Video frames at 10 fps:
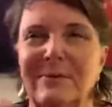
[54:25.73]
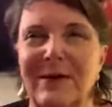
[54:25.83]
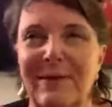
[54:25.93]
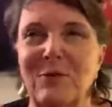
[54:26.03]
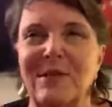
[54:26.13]

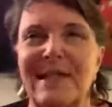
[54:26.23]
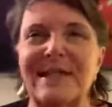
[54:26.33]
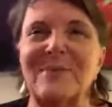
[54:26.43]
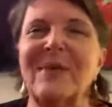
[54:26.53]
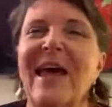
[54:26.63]
whatever it
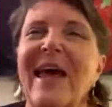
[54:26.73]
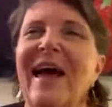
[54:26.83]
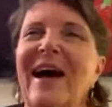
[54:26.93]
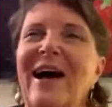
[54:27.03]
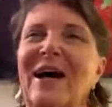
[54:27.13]
is.
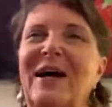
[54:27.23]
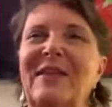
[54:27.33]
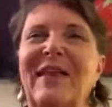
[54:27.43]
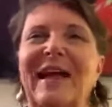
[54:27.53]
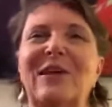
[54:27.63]
Uh,
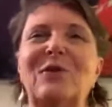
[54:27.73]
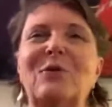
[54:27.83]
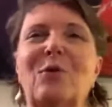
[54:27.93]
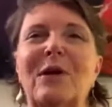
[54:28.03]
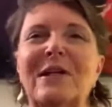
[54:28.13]
thank
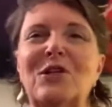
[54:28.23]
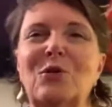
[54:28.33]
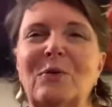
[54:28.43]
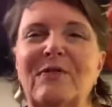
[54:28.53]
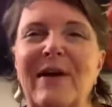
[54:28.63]
you, Chris.
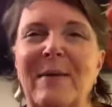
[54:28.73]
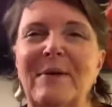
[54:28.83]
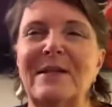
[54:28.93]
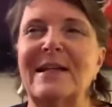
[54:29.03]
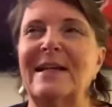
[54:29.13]
You were
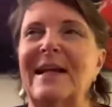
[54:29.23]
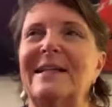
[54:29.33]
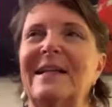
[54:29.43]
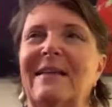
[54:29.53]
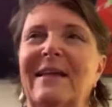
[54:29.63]
fabulous. I'd like
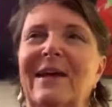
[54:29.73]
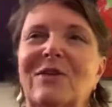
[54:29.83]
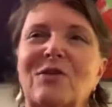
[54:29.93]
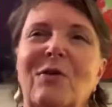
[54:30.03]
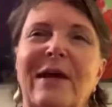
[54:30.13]
to say thank
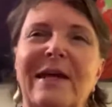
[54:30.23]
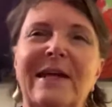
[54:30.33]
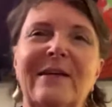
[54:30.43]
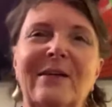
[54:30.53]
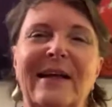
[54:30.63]
you to Grey
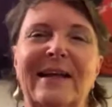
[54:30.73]
Eagle.